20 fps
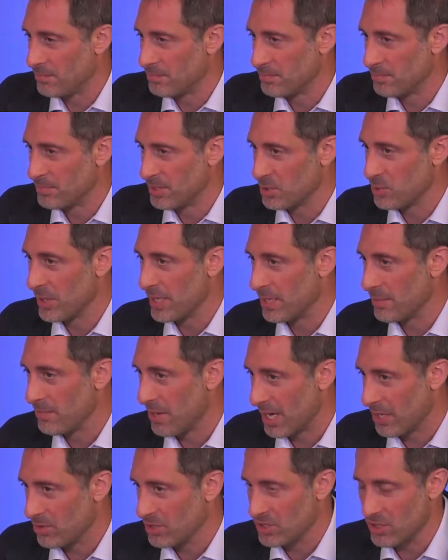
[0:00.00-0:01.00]
between
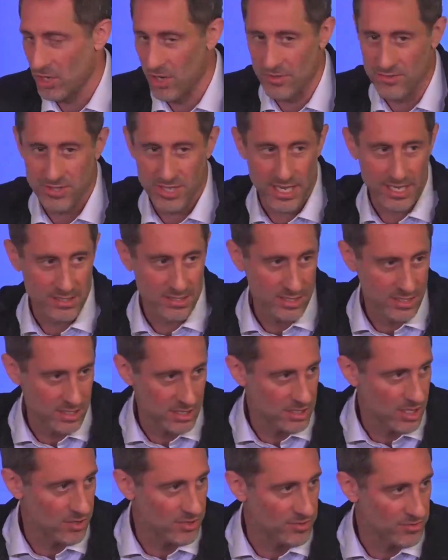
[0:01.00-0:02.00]
Microsoft and
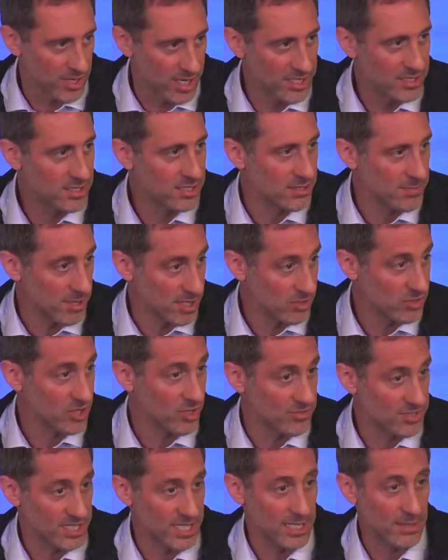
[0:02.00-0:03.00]
Cisco devices,
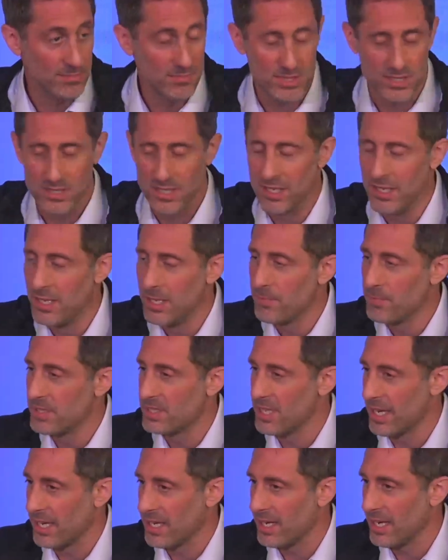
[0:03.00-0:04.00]
Microsoft Teams
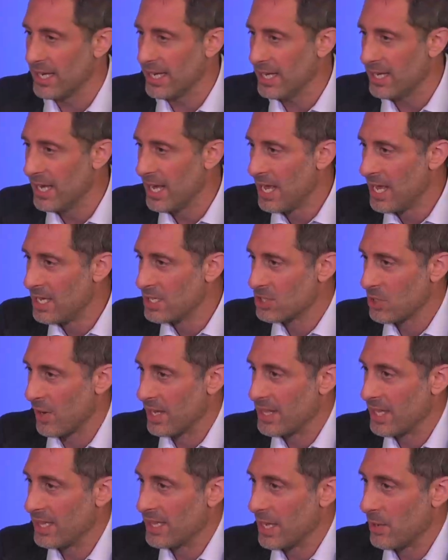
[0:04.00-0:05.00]
particularly. So I
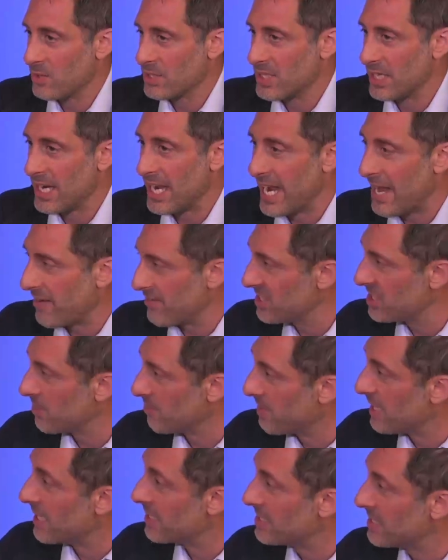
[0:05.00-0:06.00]
think there was an
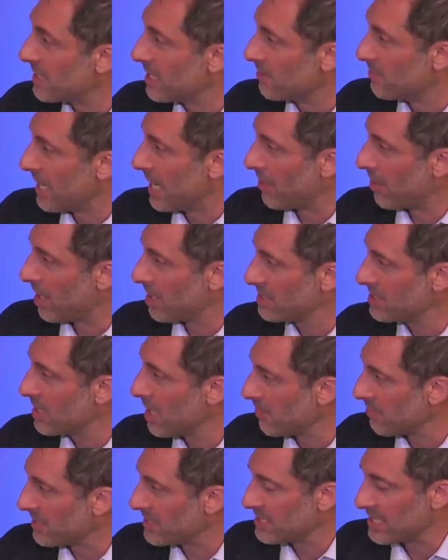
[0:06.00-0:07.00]
inevitability about us
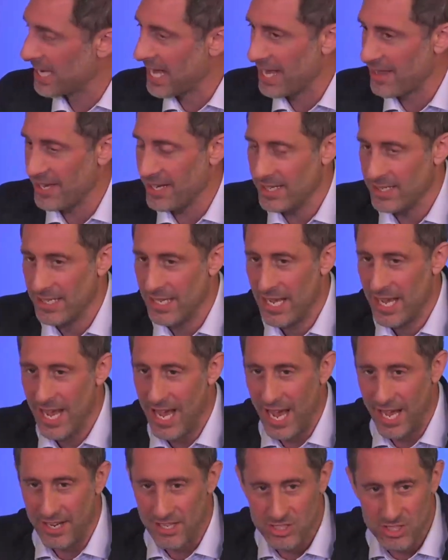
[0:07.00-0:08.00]
coming together.
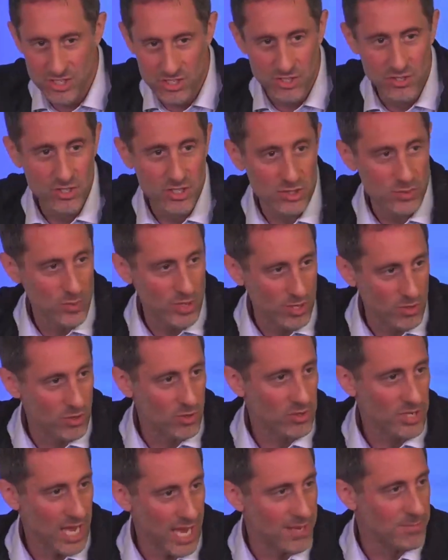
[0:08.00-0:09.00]
And as soon as we
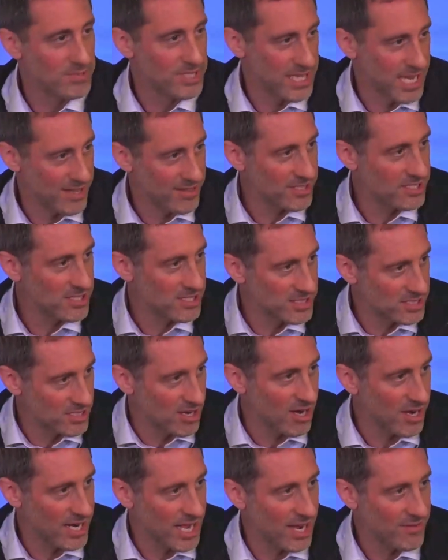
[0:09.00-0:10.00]
all came together to
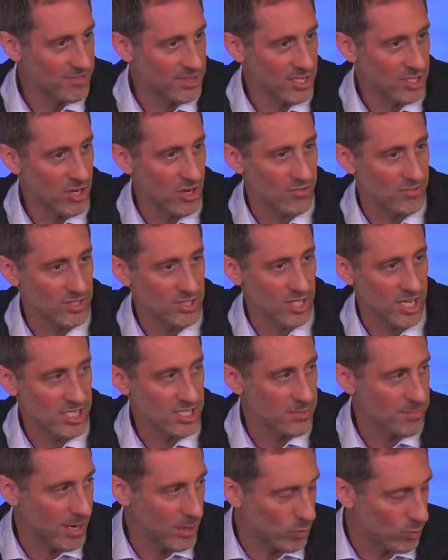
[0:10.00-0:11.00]
start having the
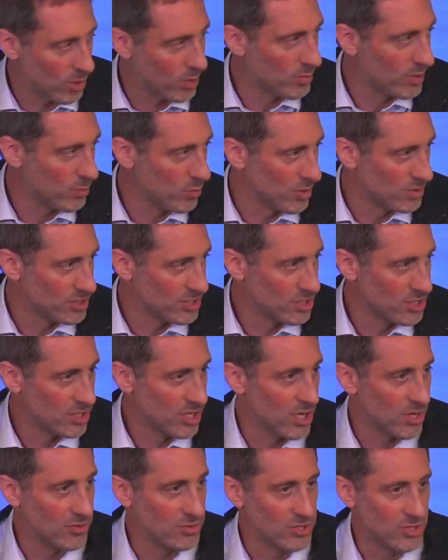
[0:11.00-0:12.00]
conversation about what we wanted to
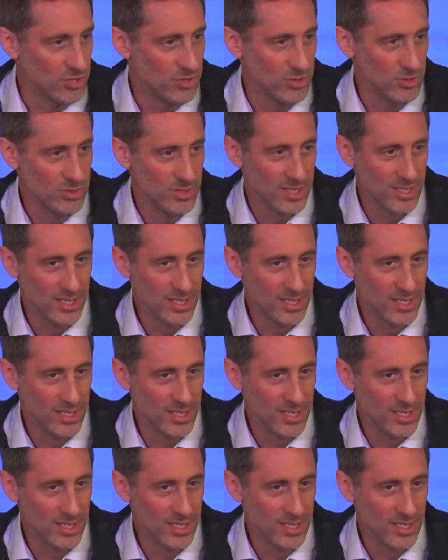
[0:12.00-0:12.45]
go do,